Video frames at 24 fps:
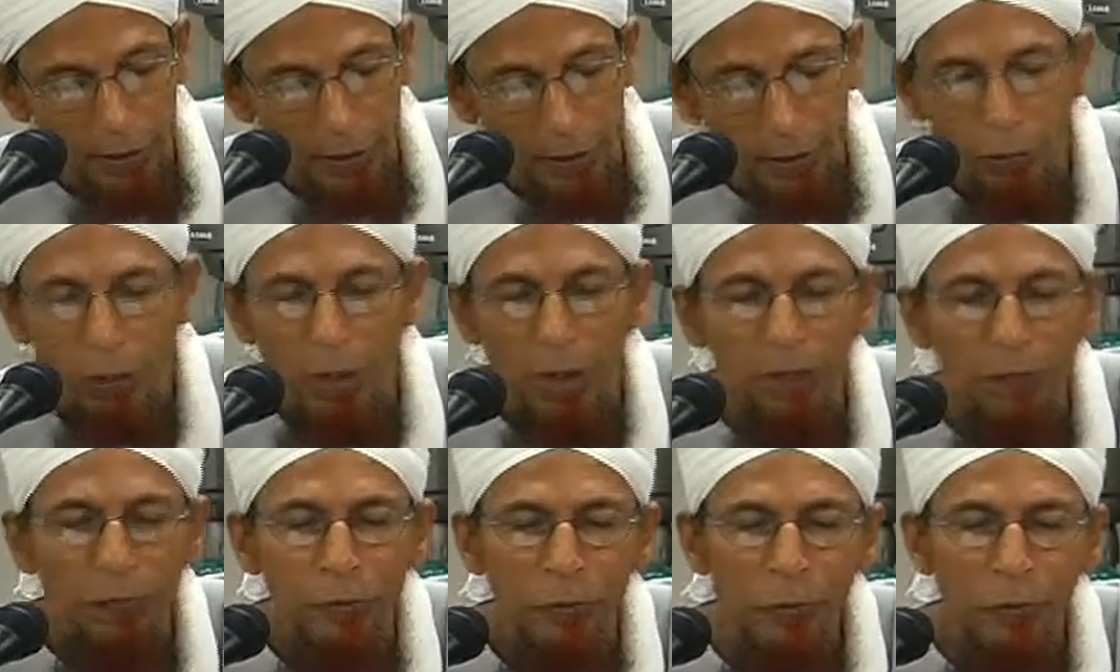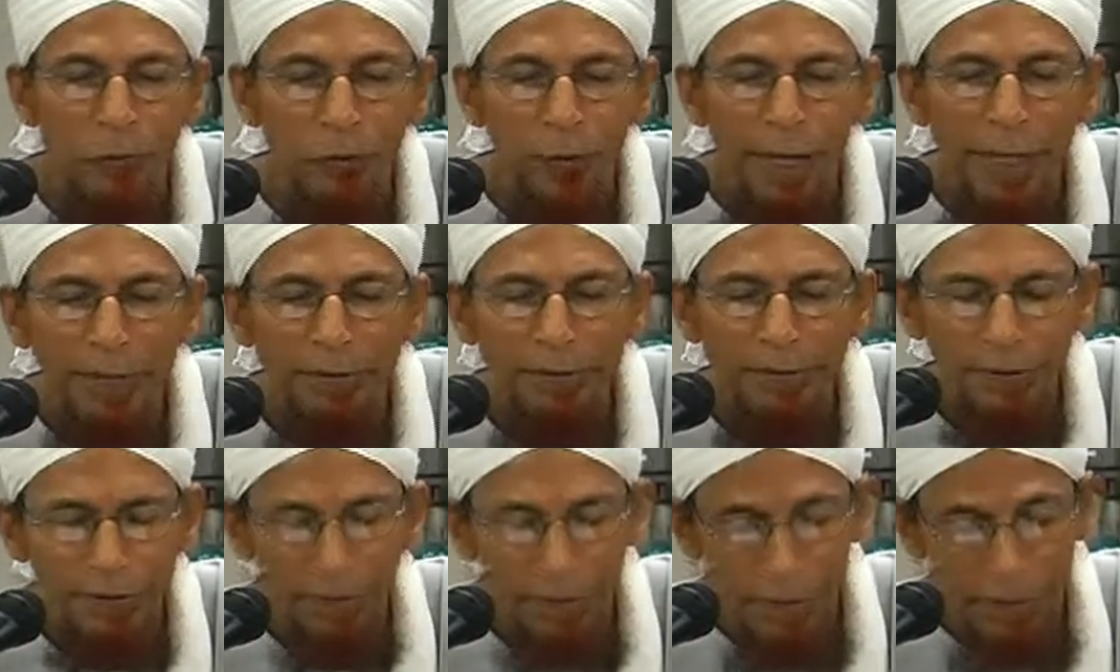you have no
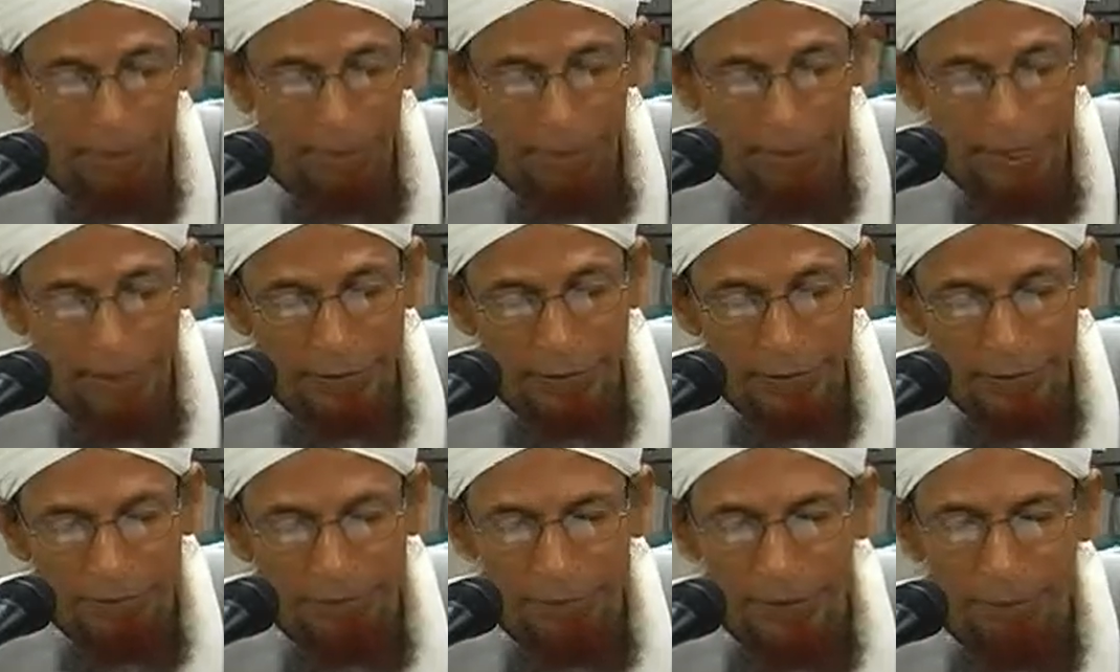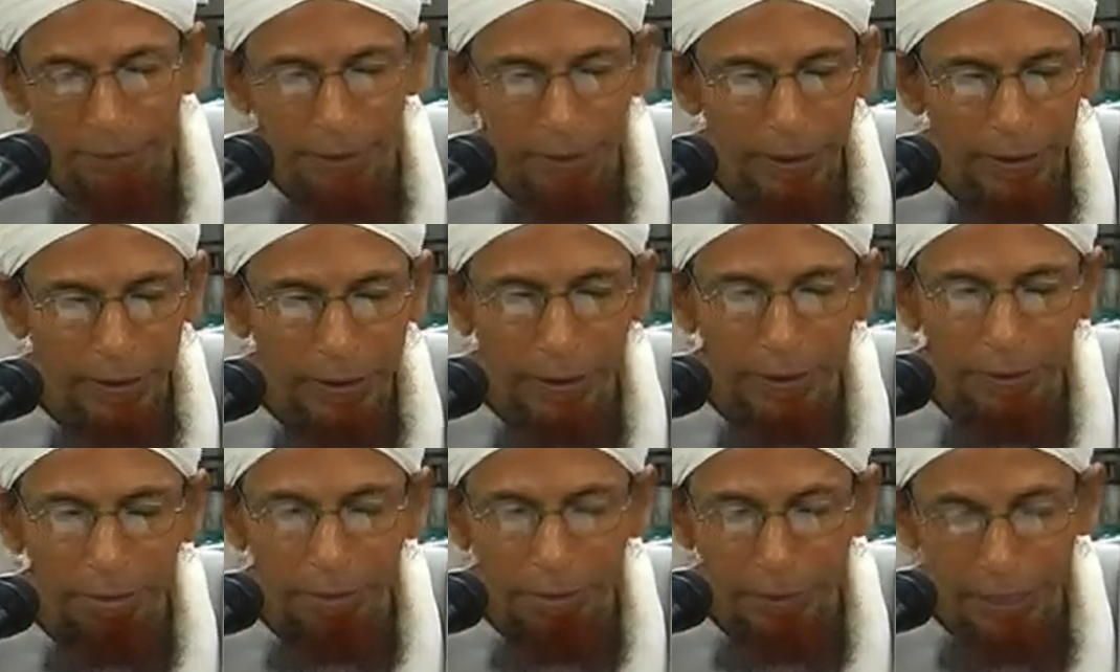right to demand from the
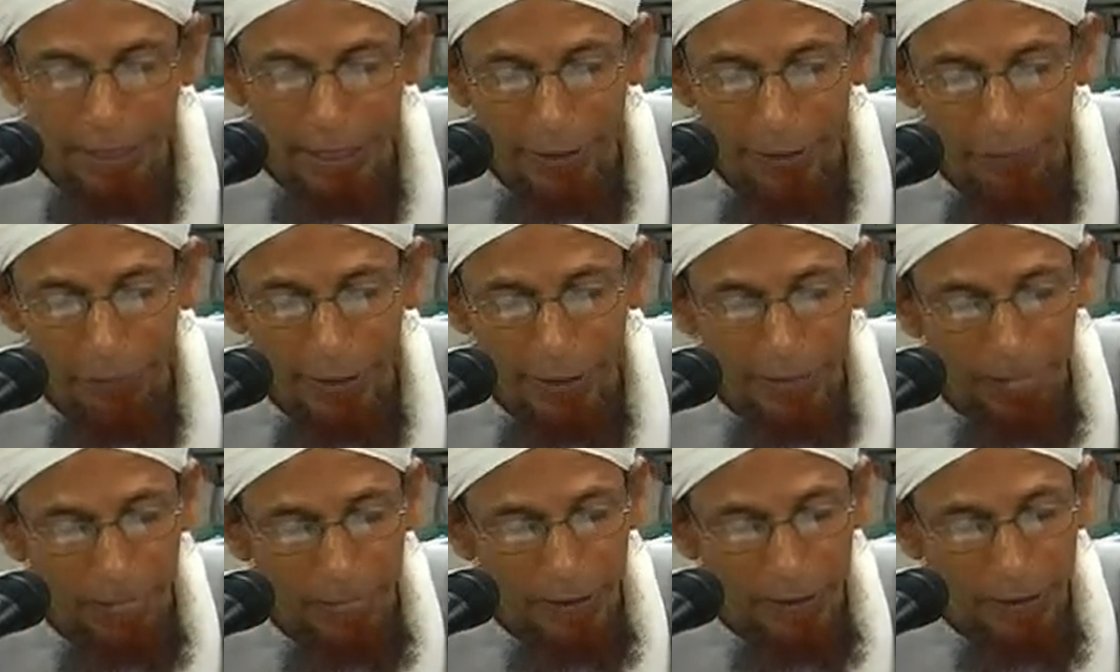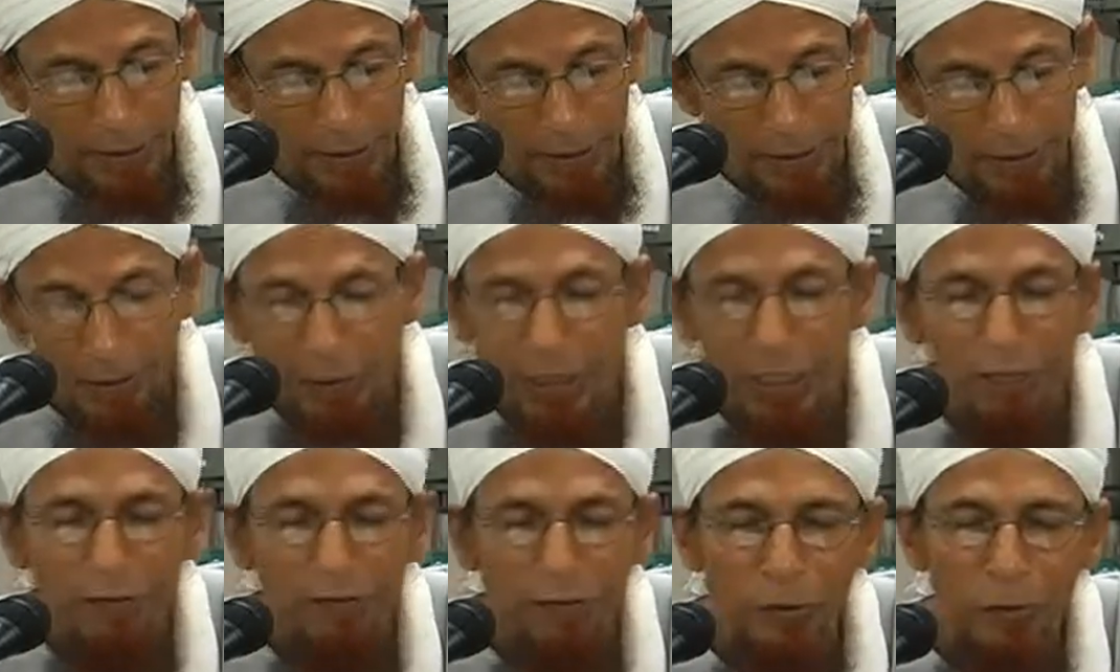cupbearer to
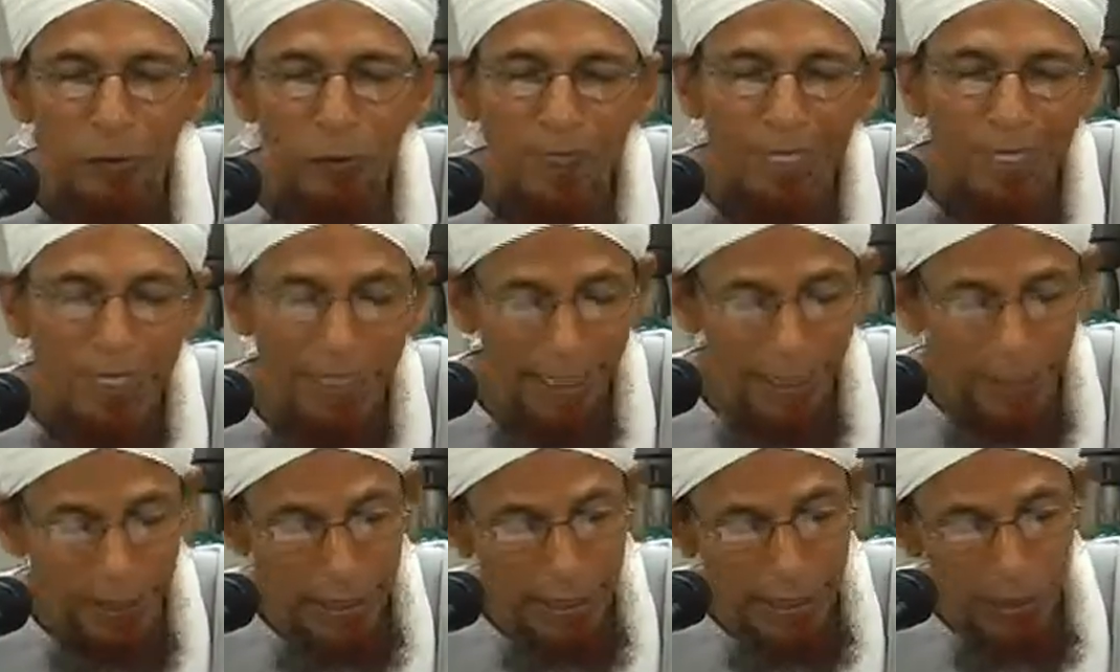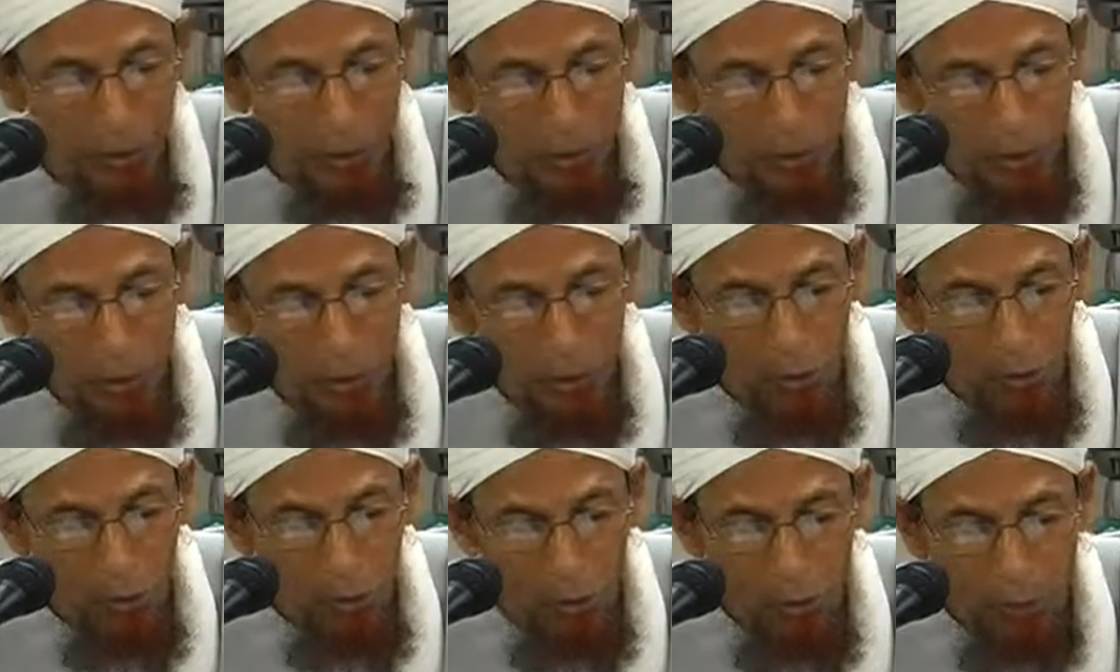give you clear,
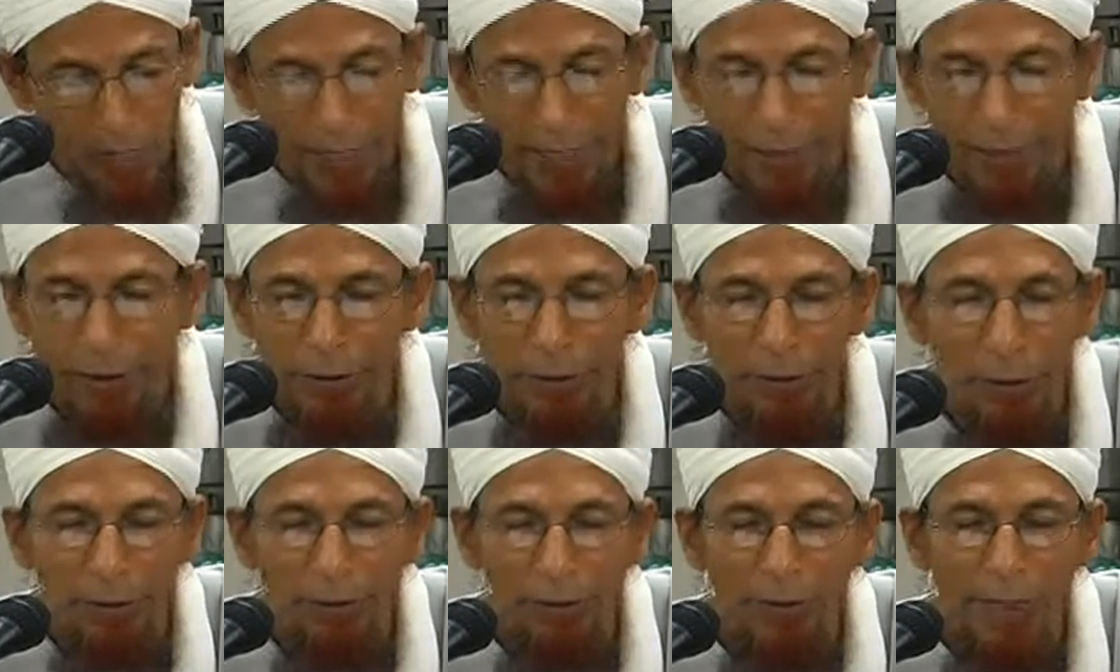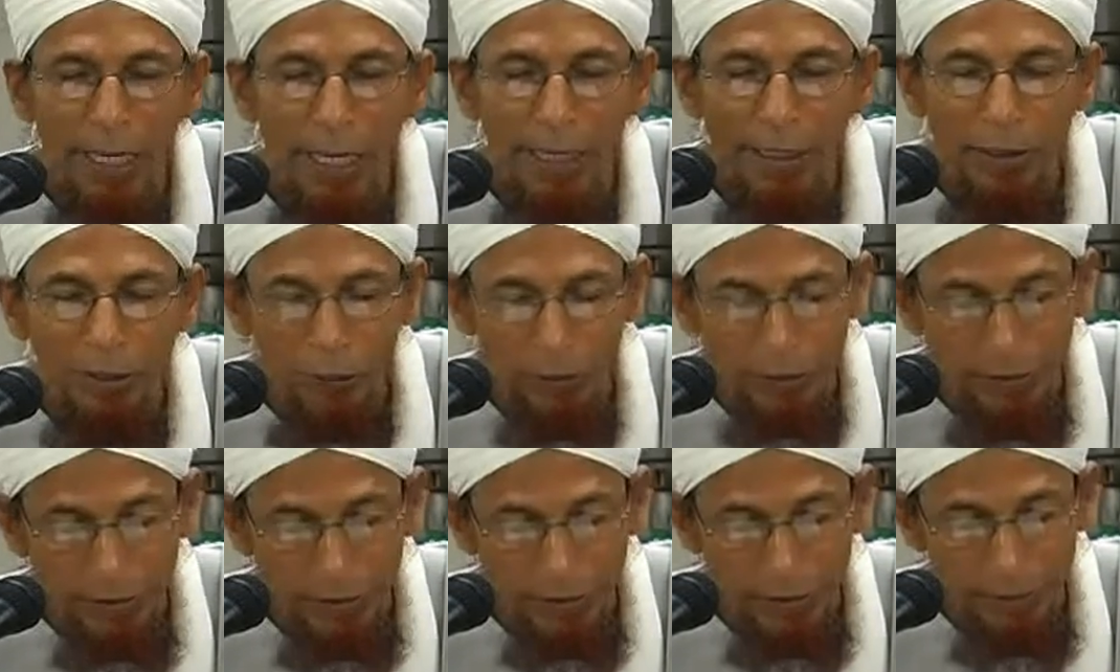pure wine, not
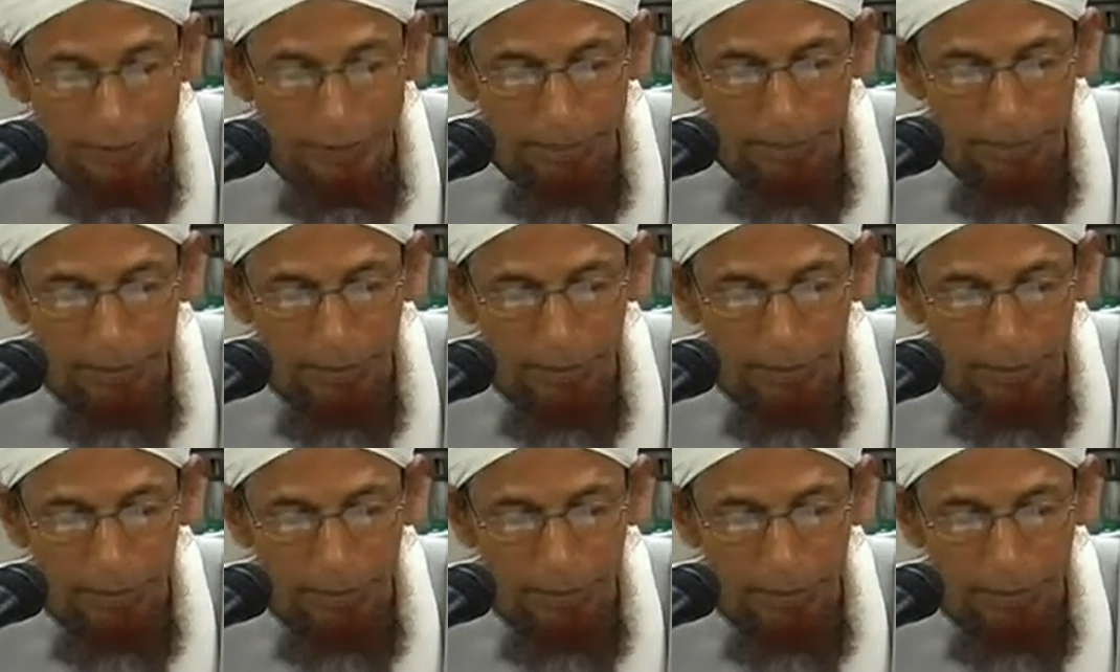diluted.